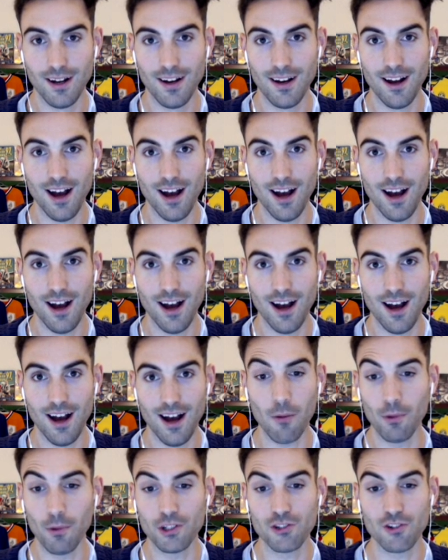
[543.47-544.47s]
I'm
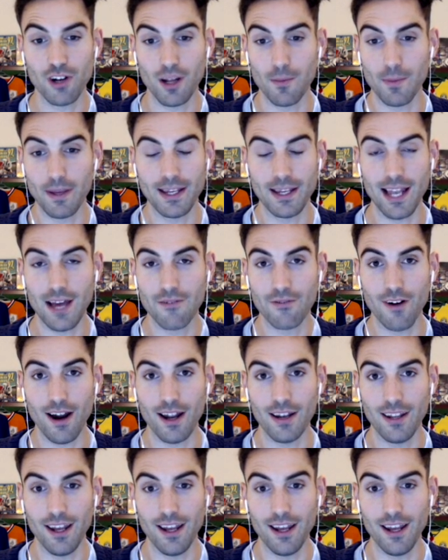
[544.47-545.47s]
done with trying to be clever, Andy.